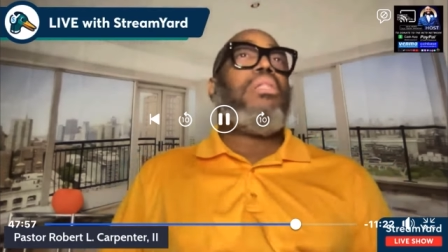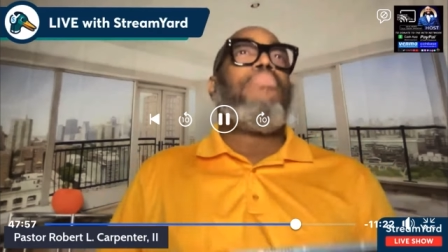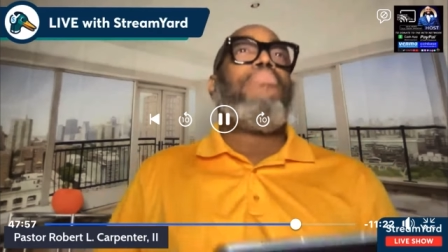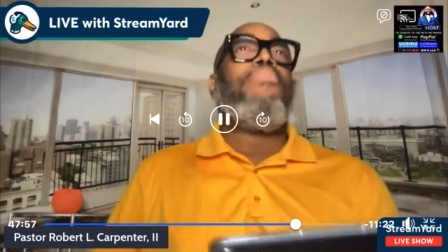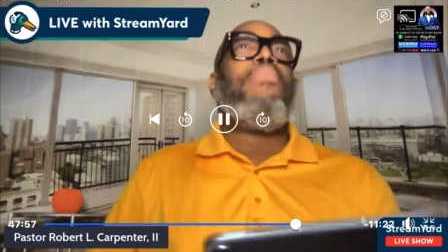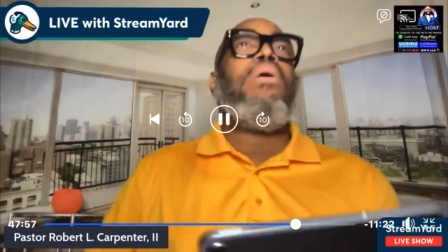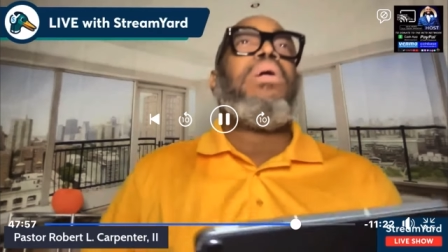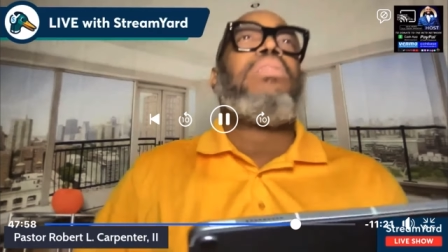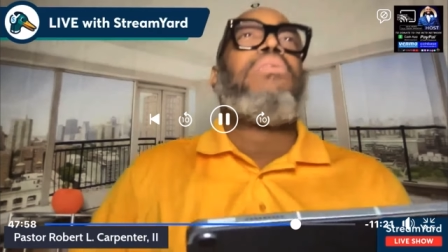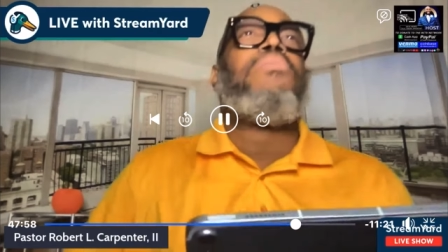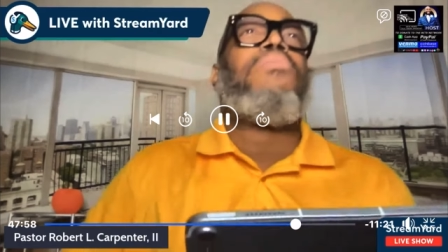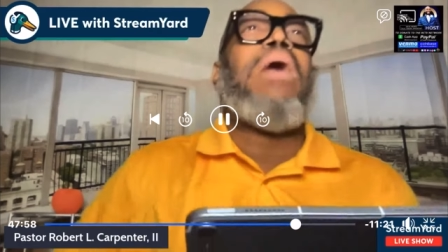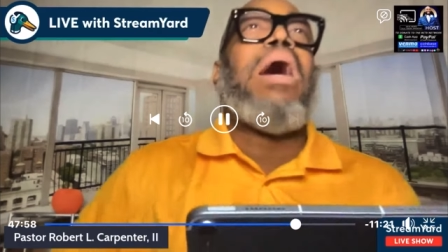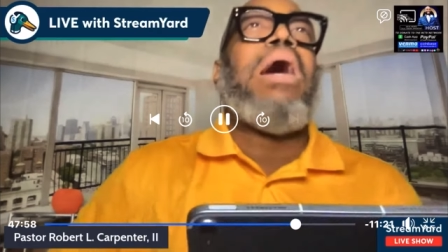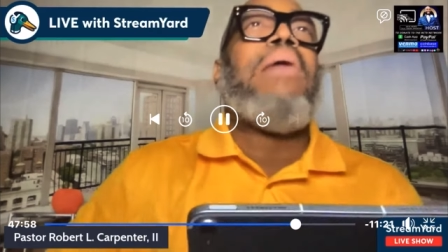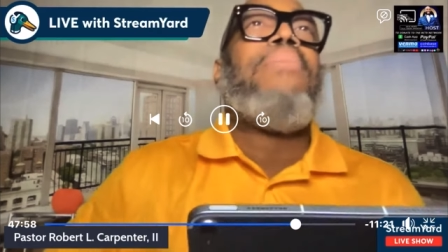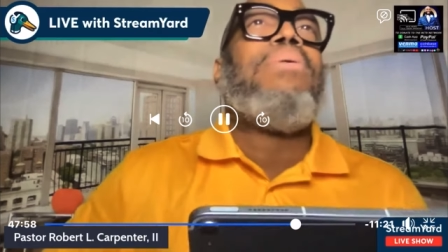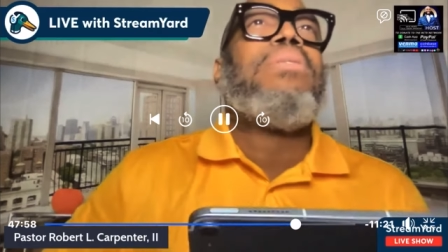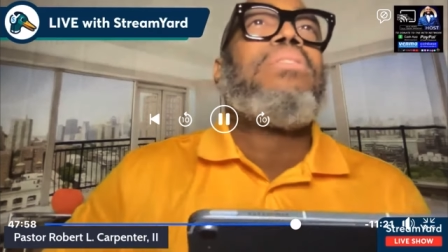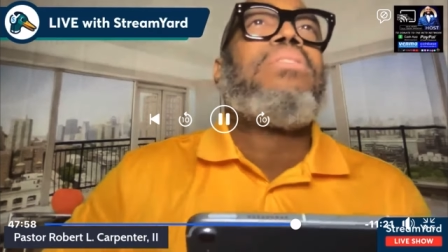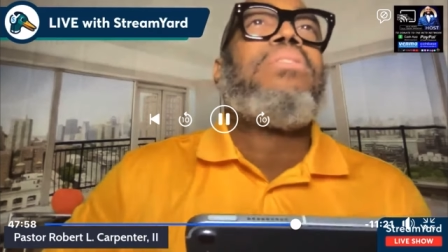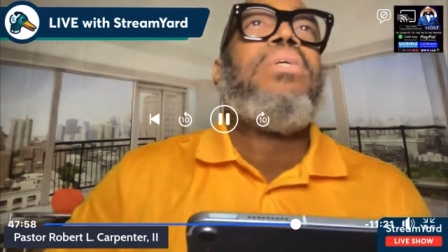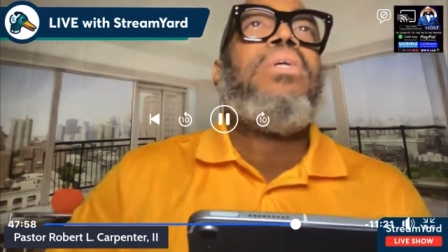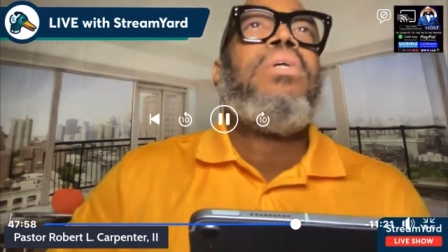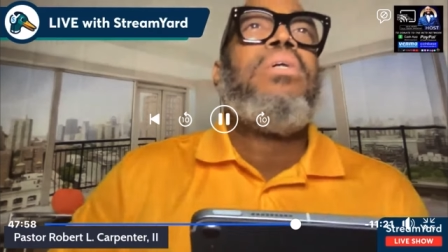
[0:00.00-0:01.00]
Mother
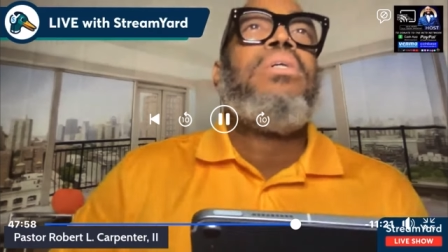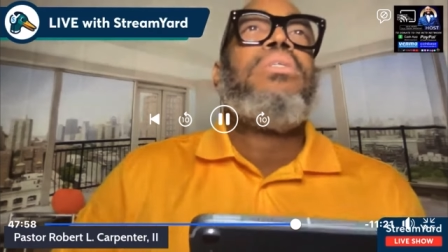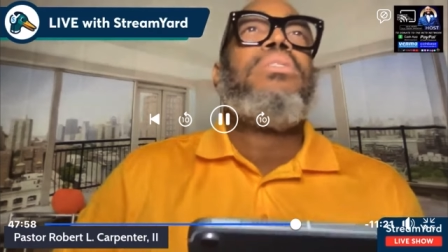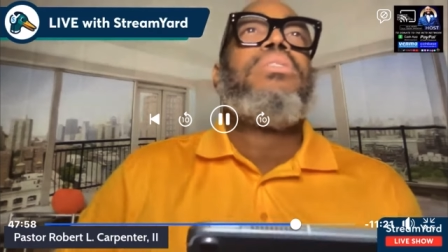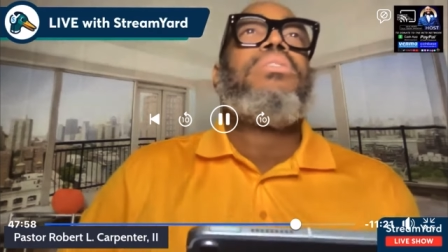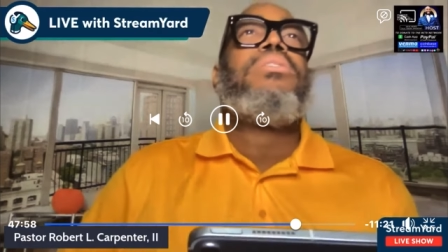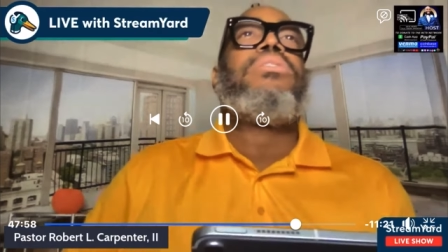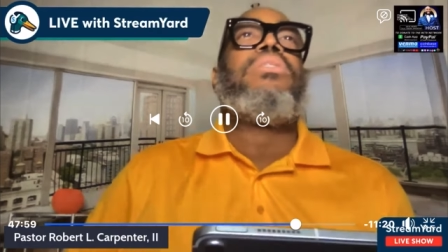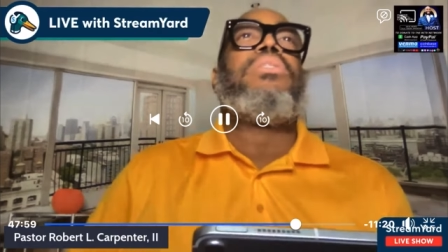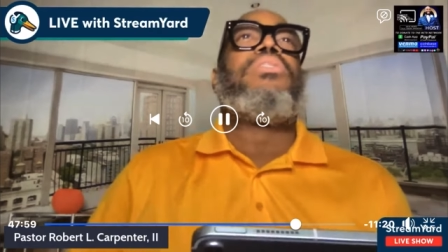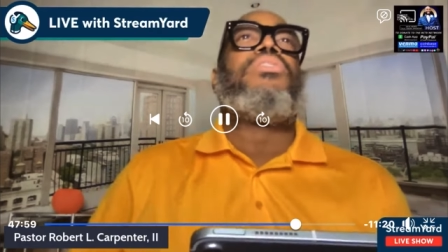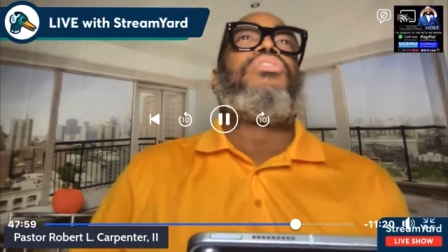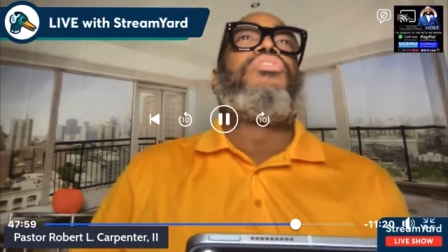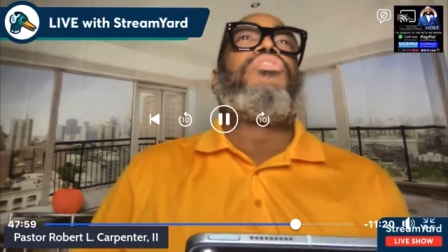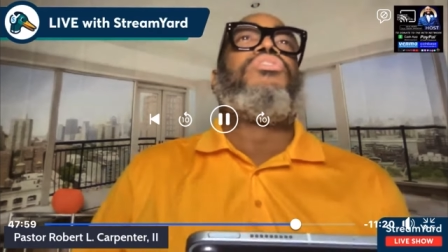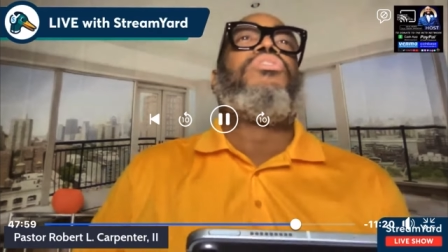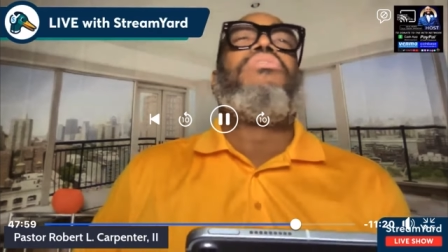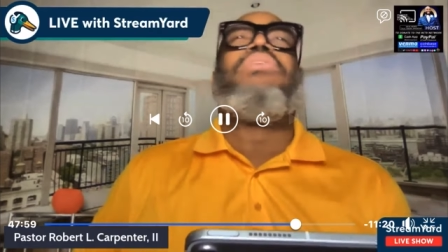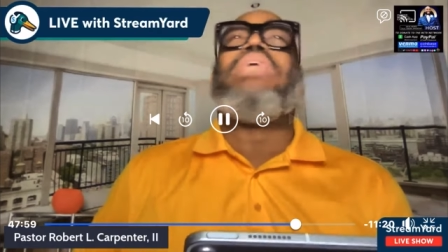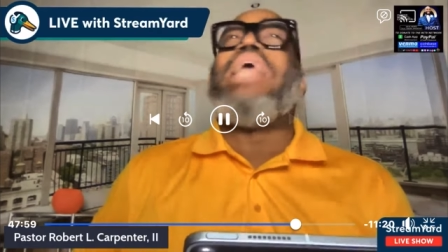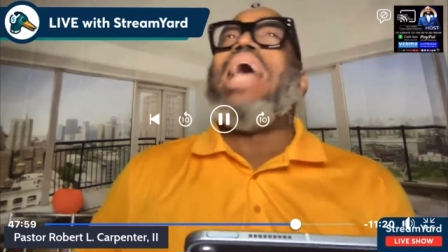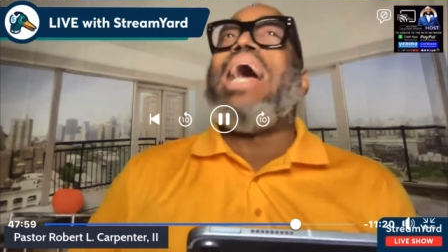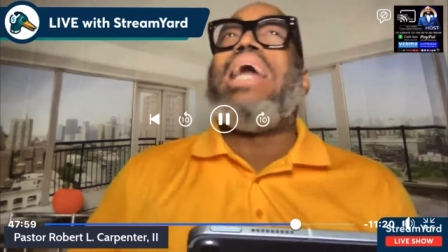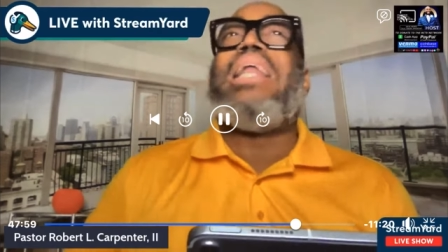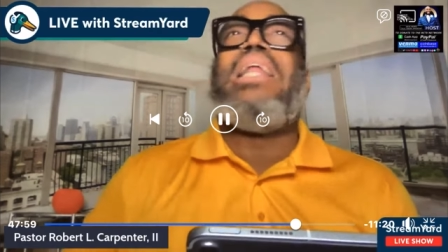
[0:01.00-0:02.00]
Roberts, Sister
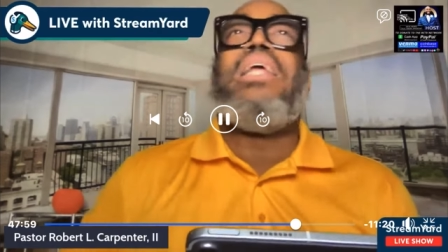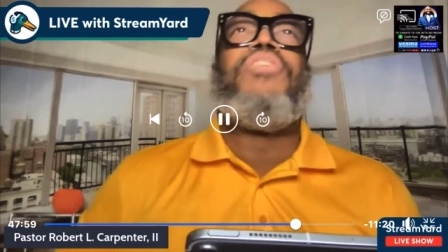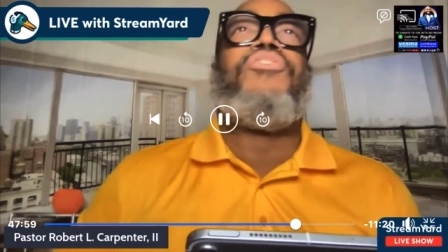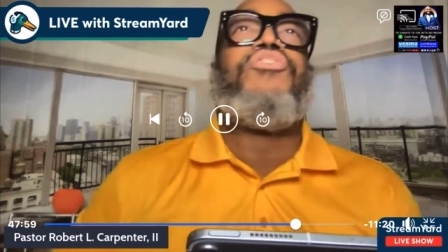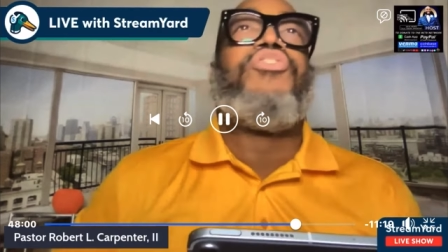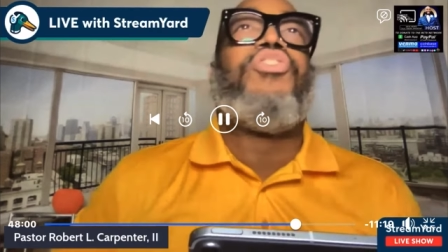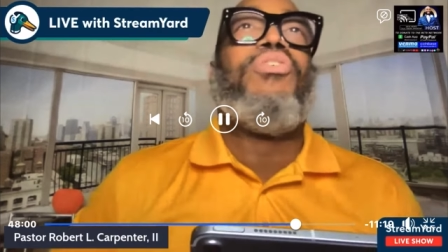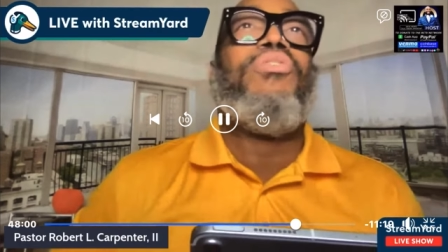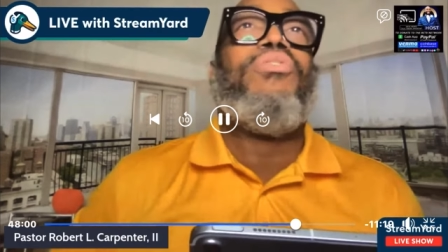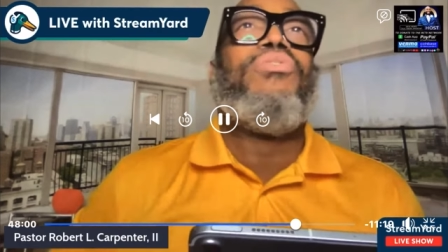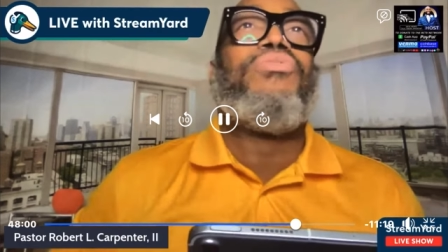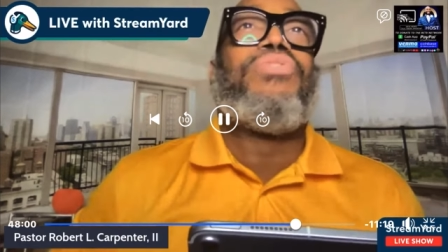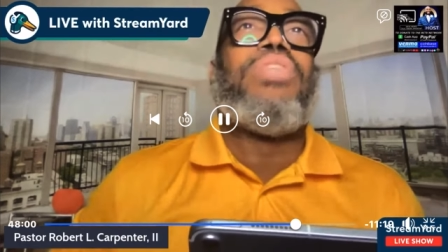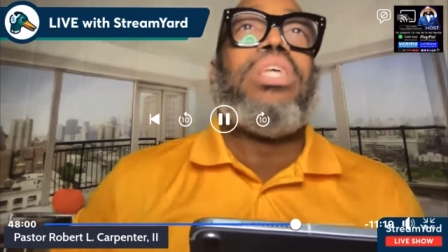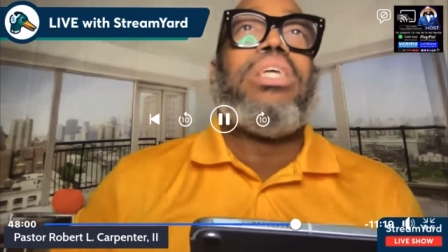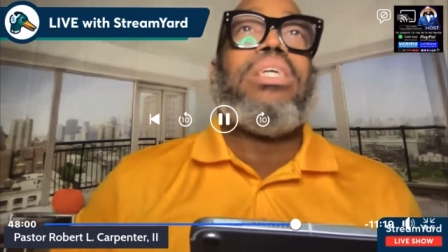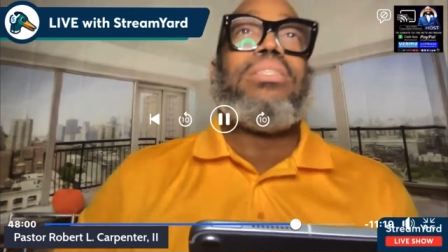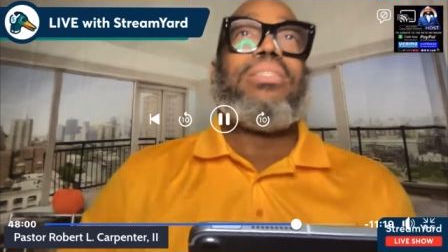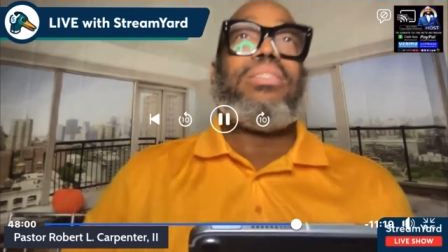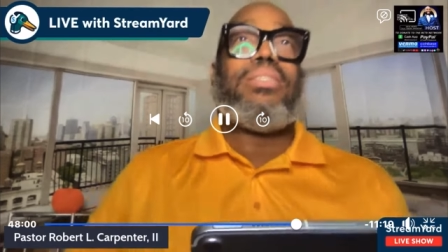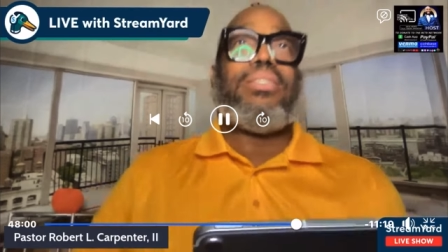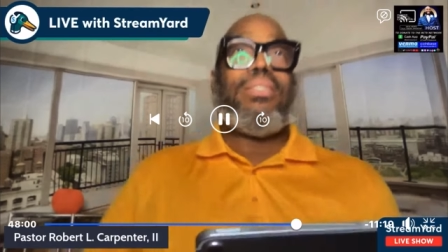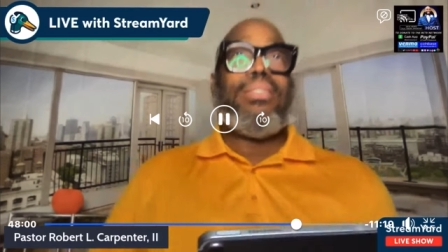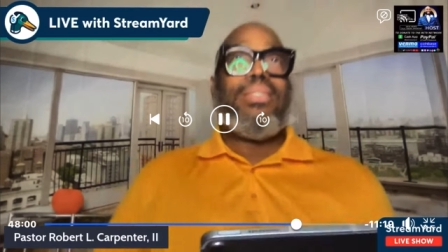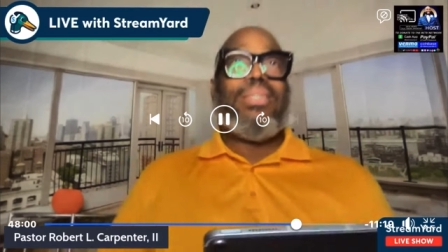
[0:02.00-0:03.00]
Julia, I didn't choose
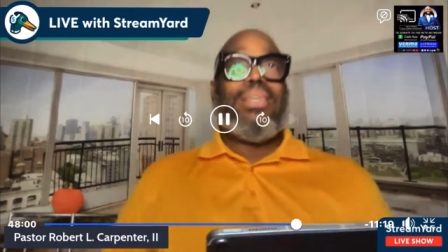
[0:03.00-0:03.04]
this.